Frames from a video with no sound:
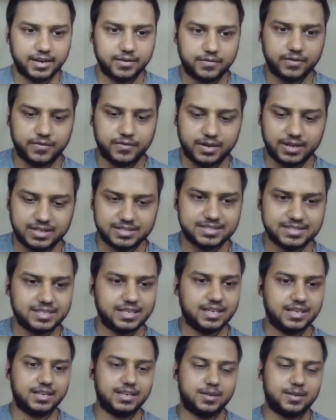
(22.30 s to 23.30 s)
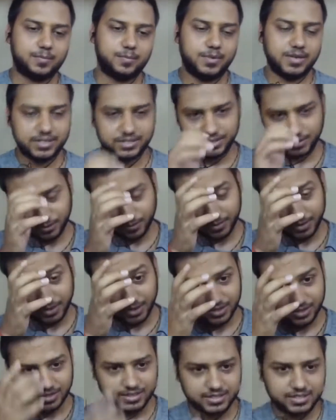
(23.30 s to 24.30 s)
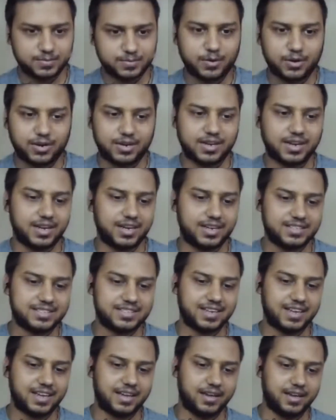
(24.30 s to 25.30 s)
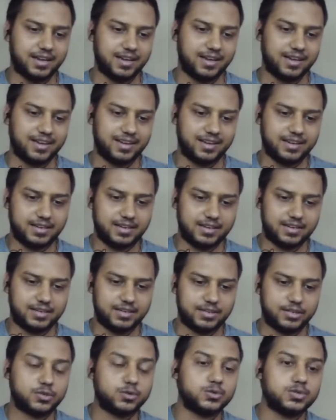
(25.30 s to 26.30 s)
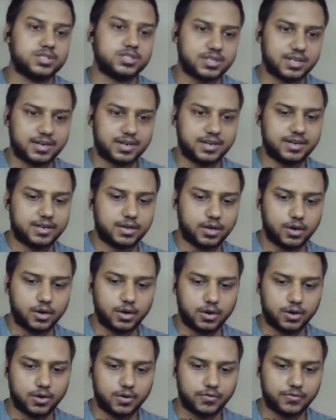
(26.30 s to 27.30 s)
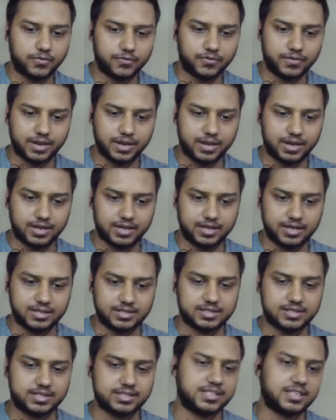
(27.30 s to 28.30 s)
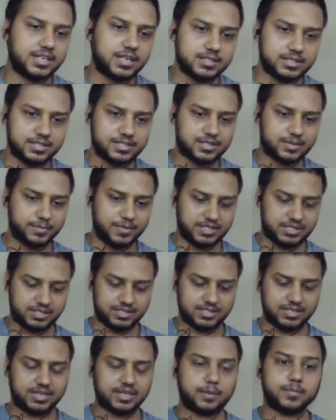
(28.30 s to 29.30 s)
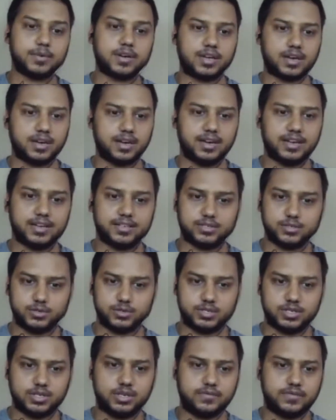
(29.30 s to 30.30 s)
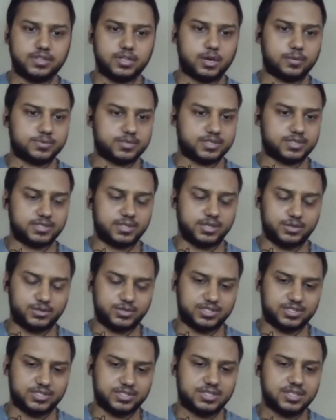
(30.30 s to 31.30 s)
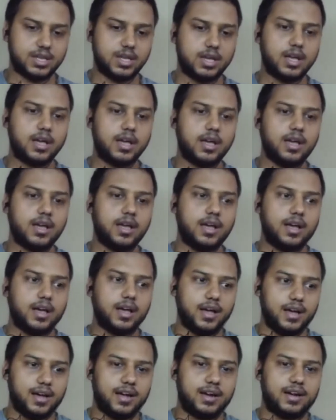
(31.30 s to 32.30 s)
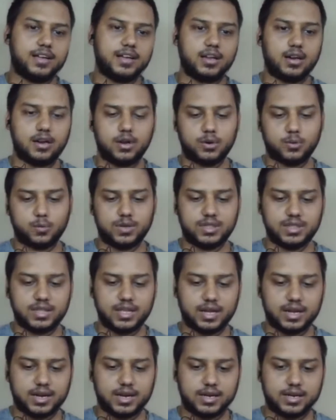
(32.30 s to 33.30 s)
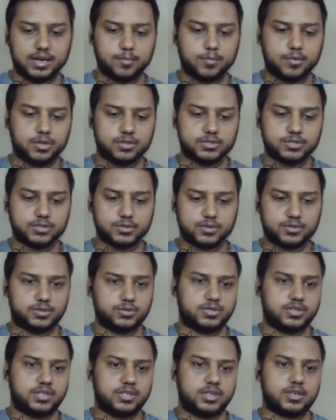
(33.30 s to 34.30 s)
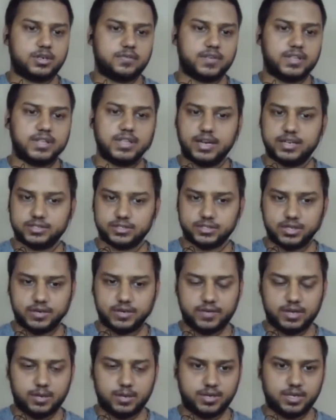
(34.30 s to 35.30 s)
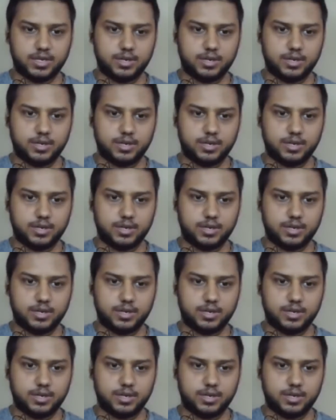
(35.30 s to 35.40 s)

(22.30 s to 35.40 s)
everyone. It's a pleasure to be on this podcast. And to start off, as Ishika just mentioned, I'm currently associated with OpsTree Solutions and along with that, I'm also associated with the Azure Developer